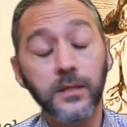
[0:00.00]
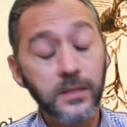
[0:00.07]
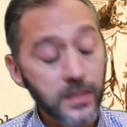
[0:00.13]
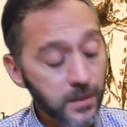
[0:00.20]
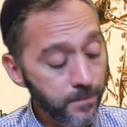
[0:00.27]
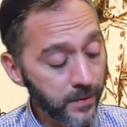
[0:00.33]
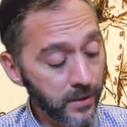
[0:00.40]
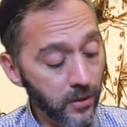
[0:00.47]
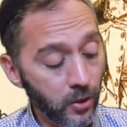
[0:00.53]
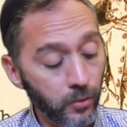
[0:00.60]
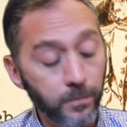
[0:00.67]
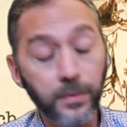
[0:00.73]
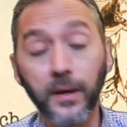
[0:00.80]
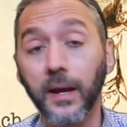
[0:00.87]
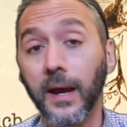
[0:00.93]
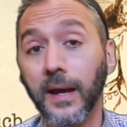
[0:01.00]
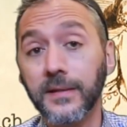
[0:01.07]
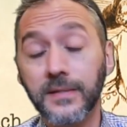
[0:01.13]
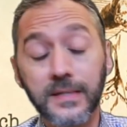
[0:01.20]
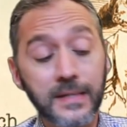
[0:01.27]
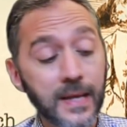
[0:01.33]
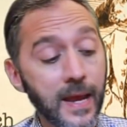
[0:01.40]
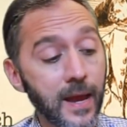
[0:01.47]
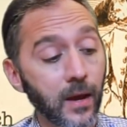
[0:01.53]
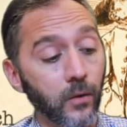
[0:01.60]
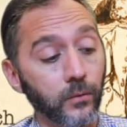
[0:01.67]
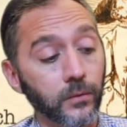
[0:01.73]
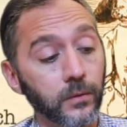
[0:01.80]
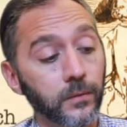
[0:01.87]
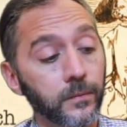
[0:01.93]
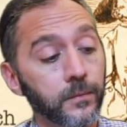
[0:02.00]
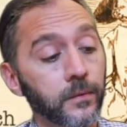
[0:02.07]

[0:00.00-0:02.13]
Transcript: "tippy nope" as a noun.